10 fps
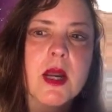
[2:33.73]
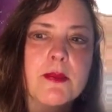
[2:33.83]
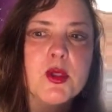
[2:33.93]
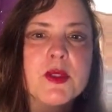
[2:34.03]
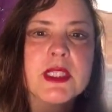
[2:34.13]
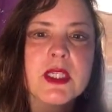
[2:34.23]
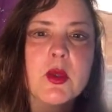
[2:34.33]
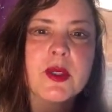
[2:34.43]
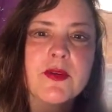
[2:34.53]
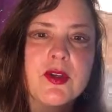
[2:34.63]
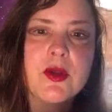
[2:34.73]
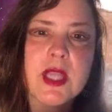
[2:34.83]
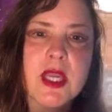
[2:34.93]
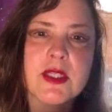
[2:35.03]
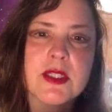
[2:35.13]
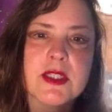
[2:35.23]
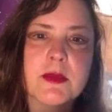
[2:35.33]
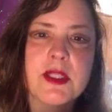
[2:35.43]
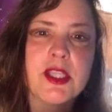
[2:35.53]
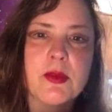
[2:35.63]
music, whatever you can to
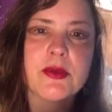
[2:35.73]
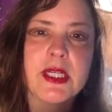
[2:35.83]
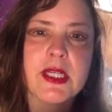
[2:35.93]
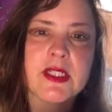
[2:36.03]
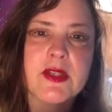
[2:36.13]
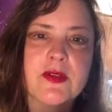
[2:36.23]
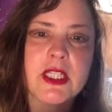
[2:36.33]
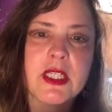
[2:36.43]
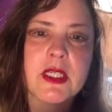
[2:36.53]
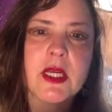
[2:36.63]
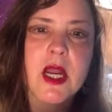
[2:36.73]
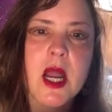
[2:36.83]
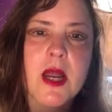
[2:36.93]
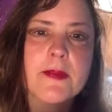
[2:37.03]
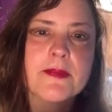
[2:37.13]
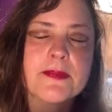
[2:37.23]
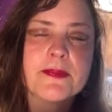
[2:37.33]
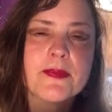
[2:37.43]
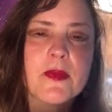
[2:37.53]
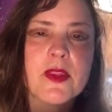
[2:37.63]
stimulate your brain activity. The
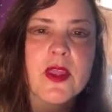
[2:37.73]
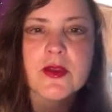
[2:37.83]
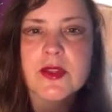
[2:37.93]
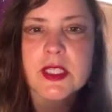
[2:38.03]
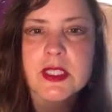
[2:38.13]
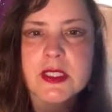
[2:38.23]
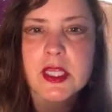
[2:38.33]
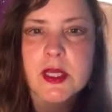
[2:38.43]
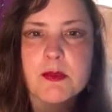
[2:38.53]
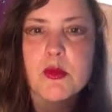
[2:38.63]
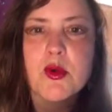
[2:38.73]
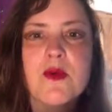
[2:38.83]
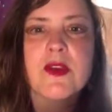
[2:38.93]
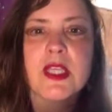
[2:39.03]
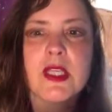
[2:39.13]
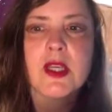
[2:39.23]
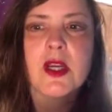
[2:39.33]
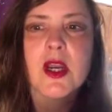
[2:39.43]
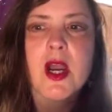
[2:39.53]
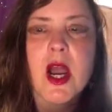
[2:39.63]
other thing is keep moving.
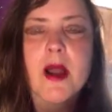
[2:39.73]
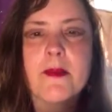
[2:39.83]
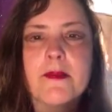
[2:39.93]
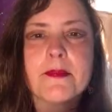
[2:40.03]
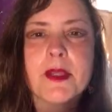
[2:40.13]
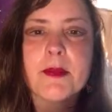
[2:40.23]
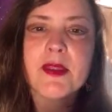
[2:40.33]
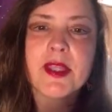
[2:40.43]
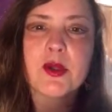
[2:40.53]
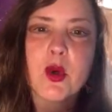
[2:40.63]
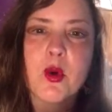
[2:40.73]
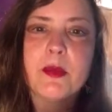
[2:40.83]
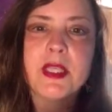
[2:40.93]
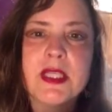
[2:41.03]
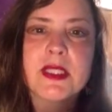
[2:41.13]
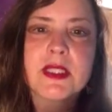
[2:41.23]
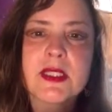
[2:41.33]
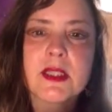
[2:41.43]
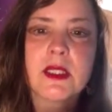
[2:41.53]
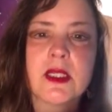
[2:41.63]
People that are obese,